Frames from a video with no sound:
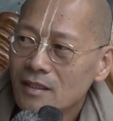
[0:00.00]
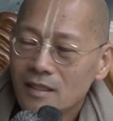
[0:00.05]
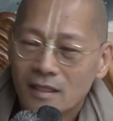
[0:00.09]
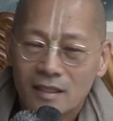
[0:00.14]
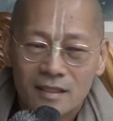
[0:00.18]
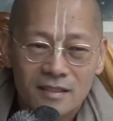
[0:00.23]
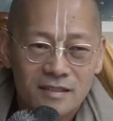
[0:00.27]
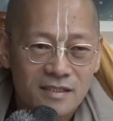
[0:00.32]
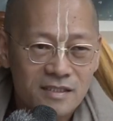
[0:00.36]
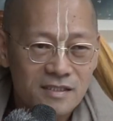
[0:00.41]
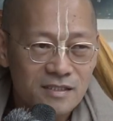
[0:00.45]

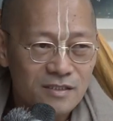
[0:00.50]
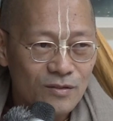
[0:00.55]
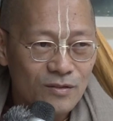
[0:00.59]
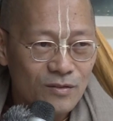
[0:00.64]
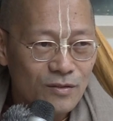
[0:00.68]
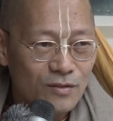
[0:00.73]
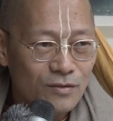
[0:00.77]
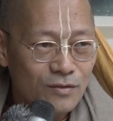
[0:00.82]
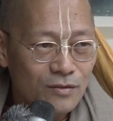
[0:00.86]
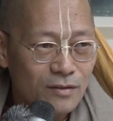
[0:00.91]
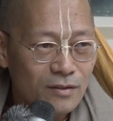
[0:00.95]
and this
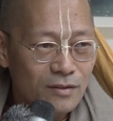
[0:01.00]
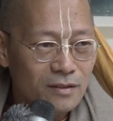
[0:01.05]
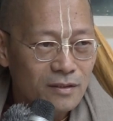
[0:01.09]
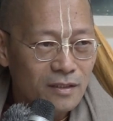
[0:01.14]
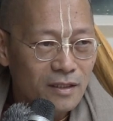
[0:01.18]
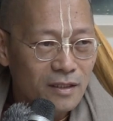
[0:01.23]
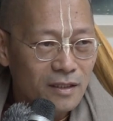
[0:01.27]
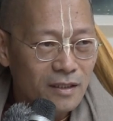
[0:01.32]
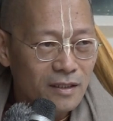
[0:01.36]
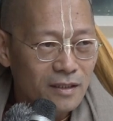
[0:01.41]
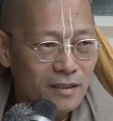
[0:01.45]
occurred
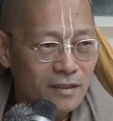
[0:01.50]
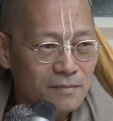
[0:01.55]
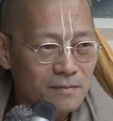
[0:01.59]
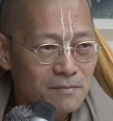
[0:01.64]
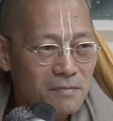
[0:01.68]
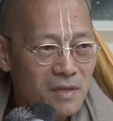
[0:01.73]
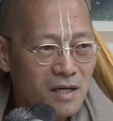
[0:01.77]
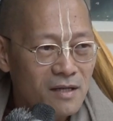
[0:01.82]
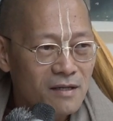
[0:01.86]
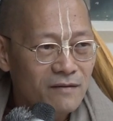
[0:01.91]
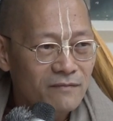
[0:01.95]
in
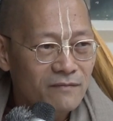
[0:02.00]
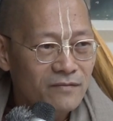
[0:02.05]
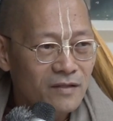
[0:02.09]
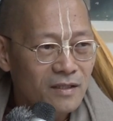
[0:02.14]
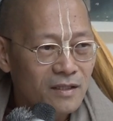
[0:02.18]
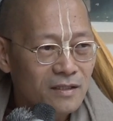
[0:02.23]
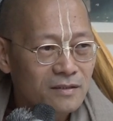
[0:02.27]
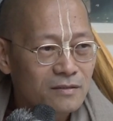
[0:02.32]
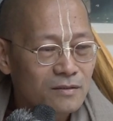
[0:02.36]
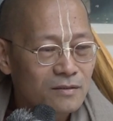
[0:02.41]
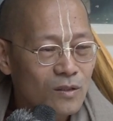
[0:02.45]

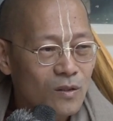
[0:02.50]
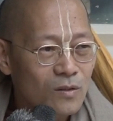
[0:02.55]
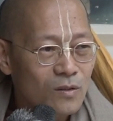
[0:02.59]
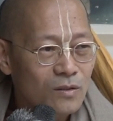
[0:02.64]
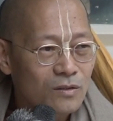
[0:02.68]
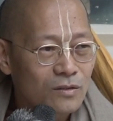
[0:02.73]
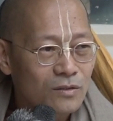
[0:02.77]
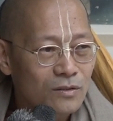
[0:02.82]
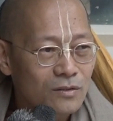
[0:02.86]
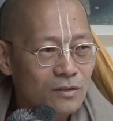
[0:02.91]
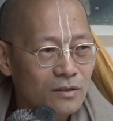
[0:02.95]
Mahavan,
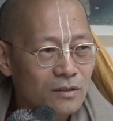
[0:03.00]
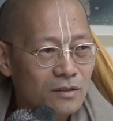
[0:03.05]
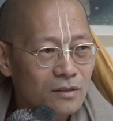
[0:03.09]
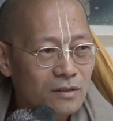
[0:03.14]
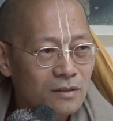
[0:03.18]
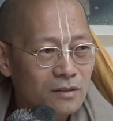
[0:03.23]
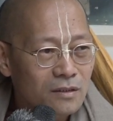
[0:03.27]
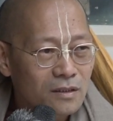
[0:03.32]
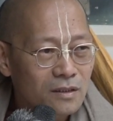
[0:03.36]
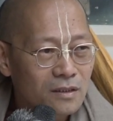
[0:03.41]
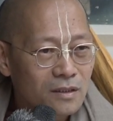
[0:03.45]
Gokul.
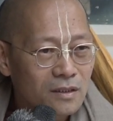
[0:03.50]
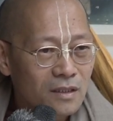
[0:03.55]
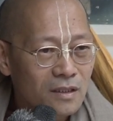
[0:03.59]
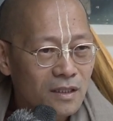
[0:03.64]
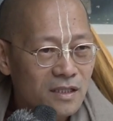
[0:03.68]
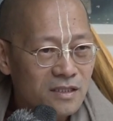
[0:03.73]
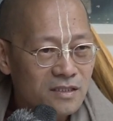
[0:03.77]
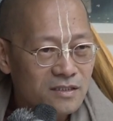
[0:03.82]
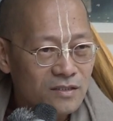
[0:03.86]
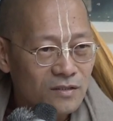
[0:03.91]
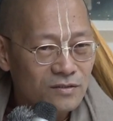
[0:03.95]

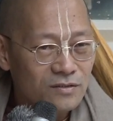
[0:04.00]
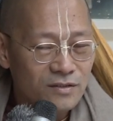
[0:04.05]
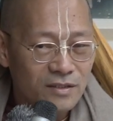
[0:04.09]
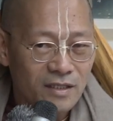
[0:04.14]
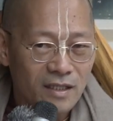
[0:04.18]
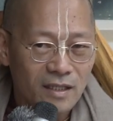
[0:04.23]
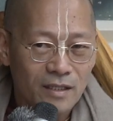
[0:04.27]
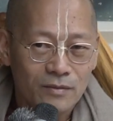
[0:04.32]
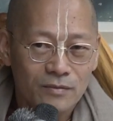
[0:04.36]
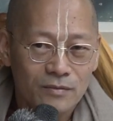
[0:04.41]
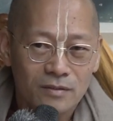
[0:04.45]
And so
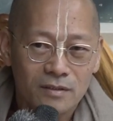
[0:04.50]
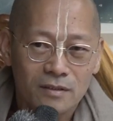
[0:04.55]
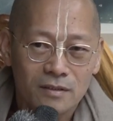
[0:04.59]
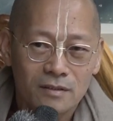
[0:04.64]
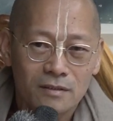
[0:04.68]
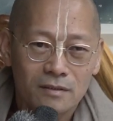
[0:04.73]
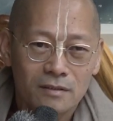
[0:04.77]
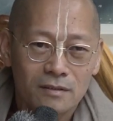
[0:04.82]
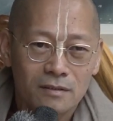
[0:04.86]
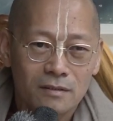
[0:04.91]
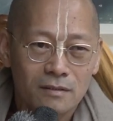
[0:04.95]
today
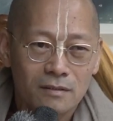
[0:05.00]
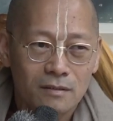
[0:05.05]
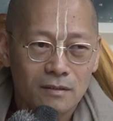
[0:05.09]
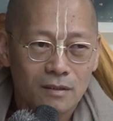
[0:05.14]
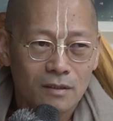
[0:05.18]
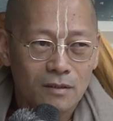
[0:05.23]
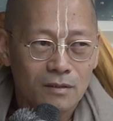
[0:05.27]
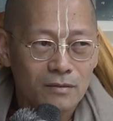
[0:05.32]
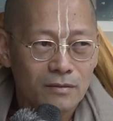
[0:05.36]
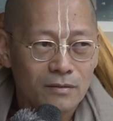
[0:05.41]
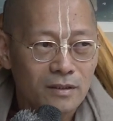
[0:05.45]
we'll
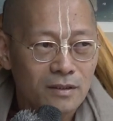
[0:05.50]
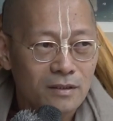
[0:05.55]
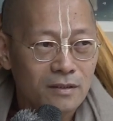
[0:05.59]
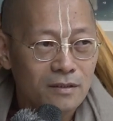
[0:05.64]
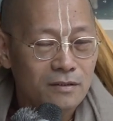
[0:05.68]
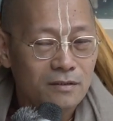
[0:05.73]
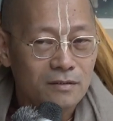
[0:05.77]
going